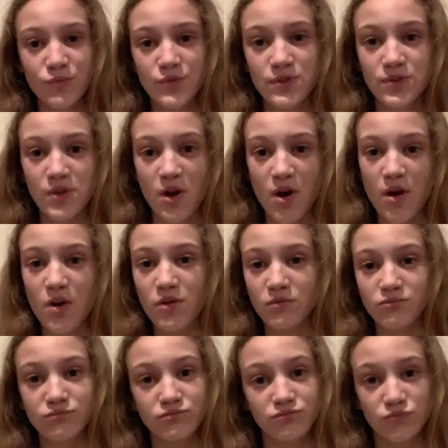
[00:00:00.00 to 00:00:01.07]

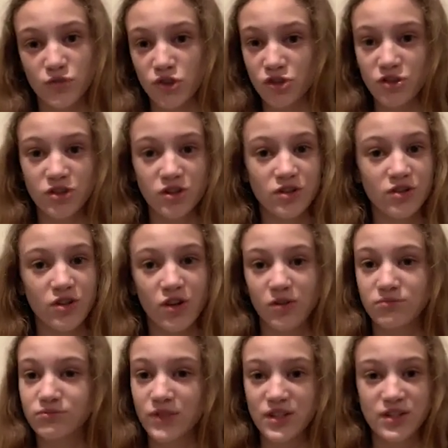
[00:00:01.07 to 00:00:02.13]
so just
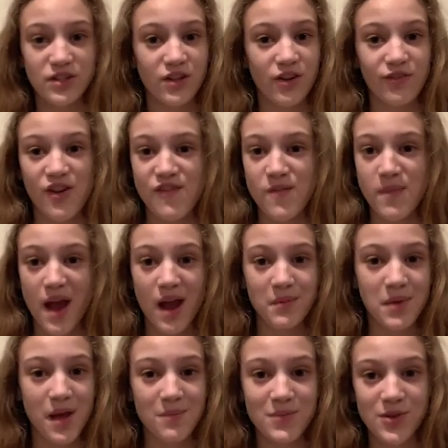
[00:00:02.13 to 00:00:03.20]
go listen to your favorite
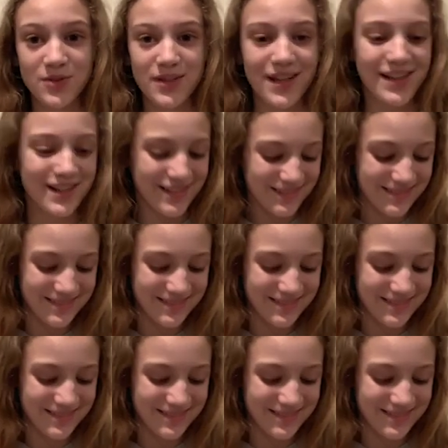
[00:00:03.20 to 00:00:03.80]
bagpipe music.